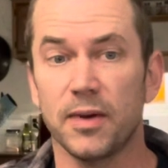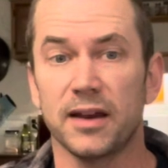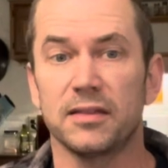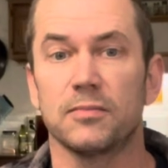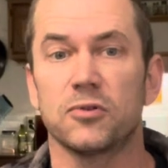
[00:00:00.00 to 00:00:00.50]

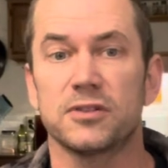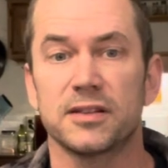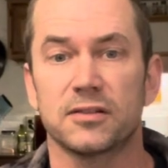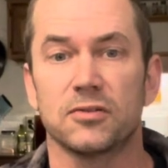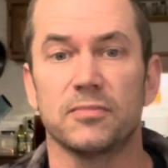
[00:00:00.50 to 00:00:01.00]
it, the more
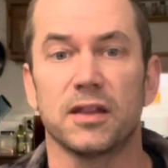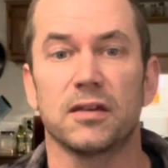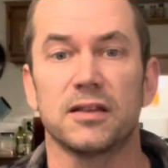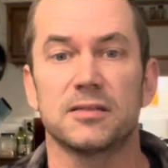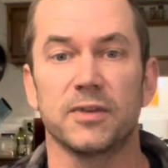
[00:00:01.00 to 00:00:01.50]
cynical my
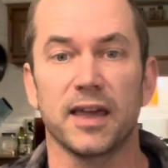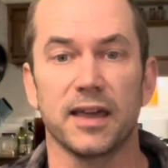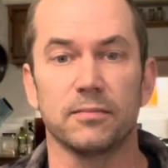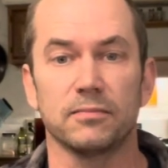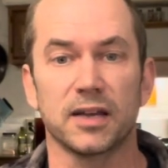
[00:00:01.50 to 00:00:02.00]
thoughts
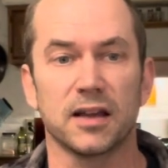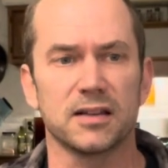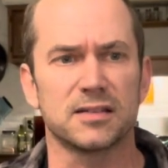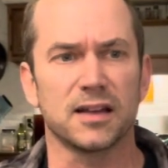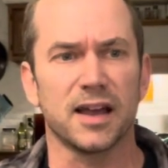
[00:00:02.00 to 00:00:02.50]
became,
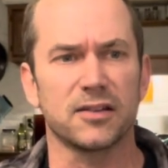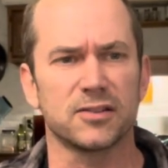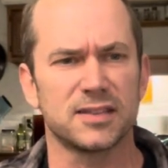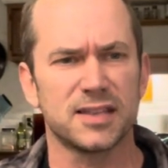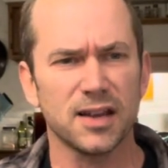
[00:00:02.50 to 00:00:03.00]
because I
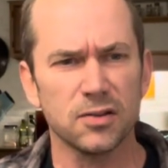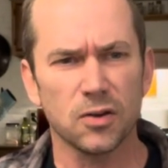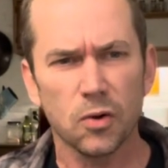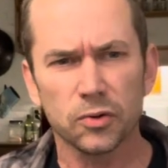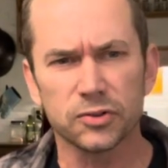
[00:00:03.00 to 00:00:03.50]
could tell the
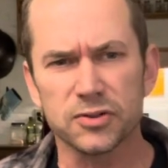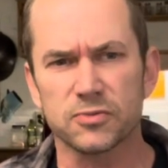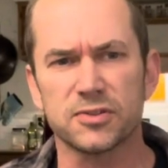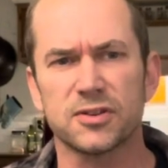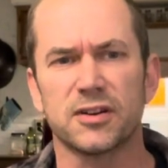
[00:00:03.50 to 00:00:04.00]
holders
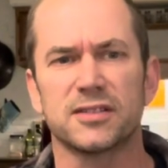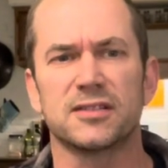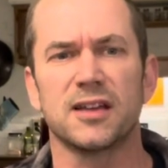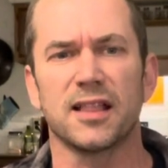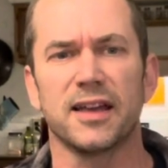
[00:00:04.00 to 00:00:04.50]
were starting
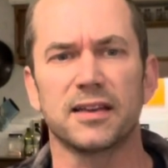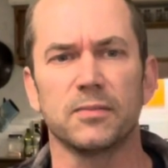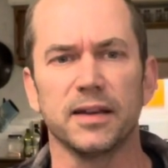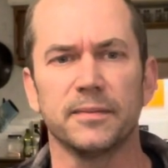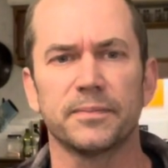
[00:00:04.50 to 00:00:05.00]
to not like
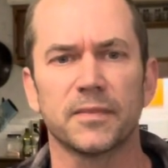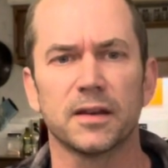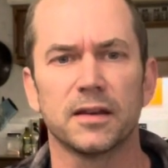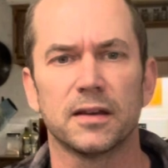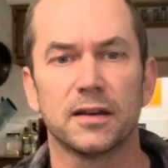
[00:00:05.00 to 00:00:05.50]
me.
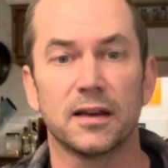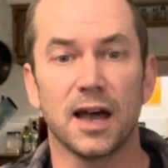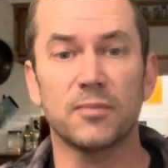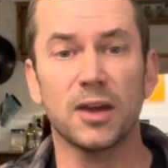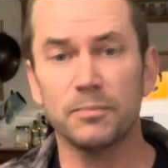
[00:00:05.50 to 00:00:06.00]

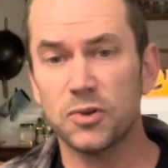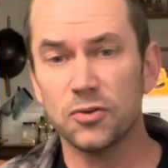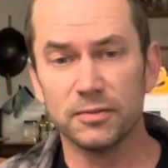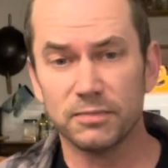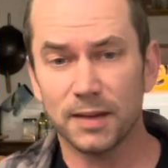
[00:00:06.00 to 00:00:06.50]
I'm
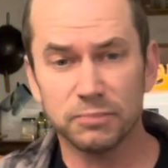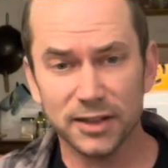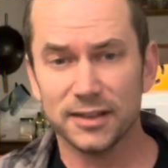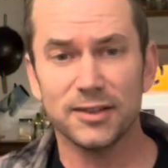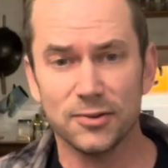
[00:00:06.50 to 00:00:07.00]

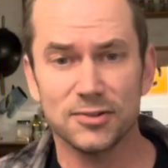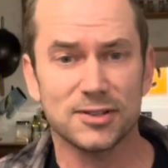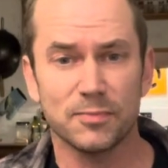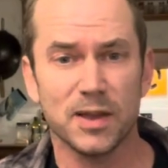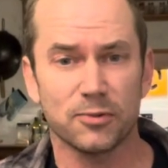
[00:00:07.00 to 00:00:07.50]
completely used
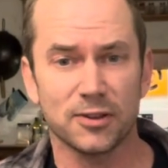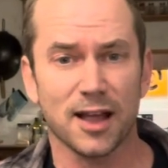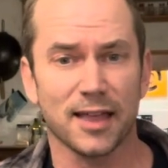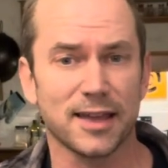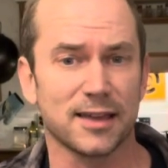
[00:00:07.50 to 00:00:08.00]
to people
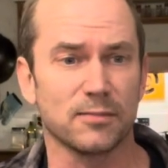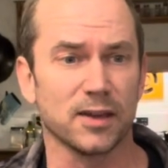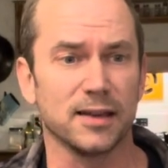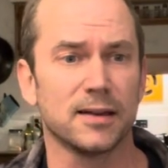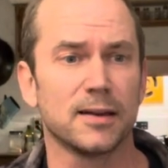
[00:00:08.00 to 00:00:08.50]
not liking
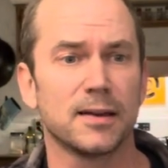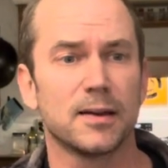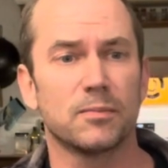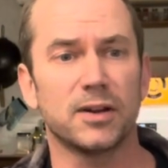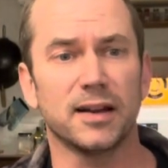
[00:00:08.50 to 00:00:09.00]
me,
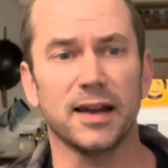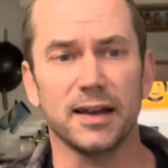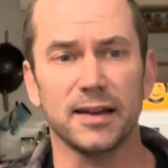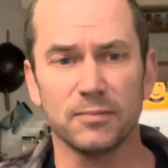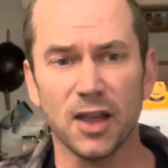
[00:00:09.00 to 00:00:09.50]
but
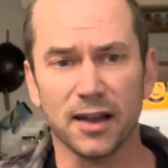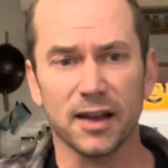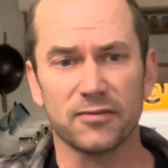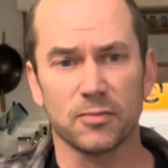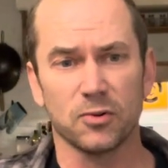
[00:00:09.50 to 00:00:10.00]
I am not
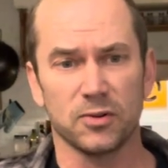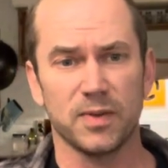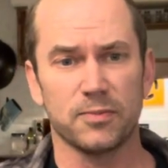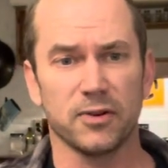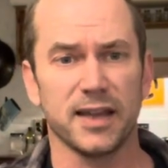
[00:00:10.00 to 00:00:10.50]
comfortable with
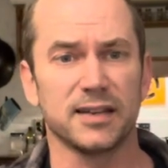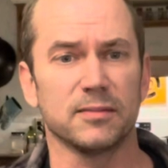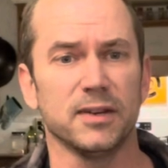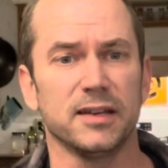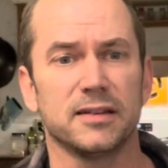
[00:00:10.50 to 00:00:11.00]
people
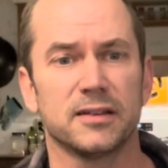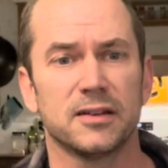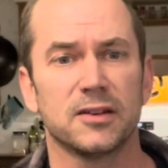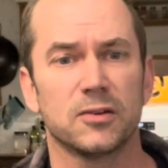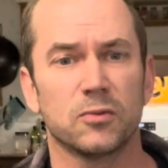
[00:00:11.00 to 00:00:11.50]
hating me,
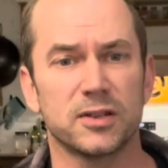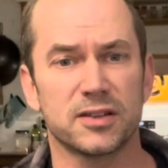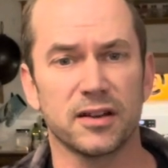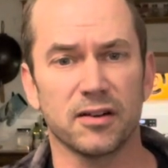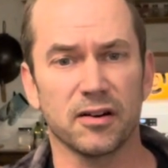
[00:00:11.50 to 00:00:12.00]
which
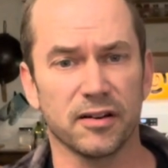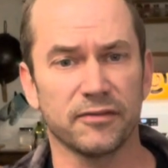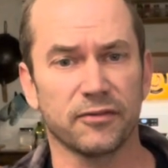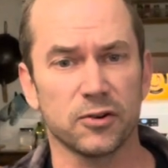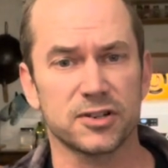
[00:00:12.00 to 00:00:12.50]
there are
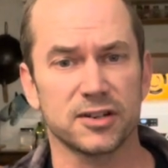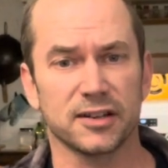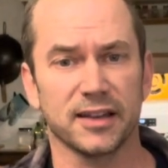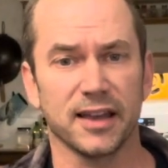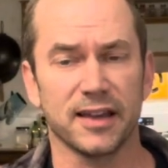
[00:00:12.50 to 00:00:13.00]

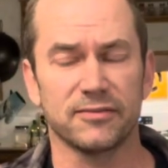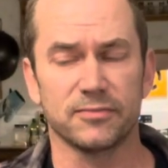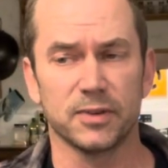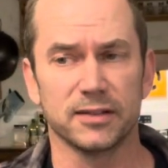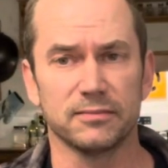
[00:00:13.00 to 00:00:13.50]
unfortunately
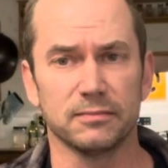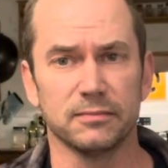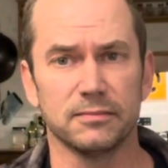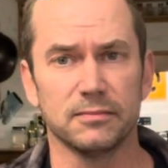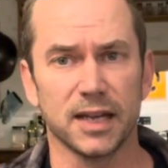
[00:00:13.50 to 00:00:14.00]
have been
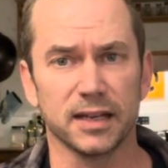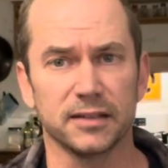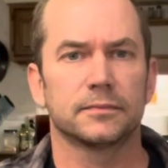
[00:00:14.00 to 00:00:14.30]
many.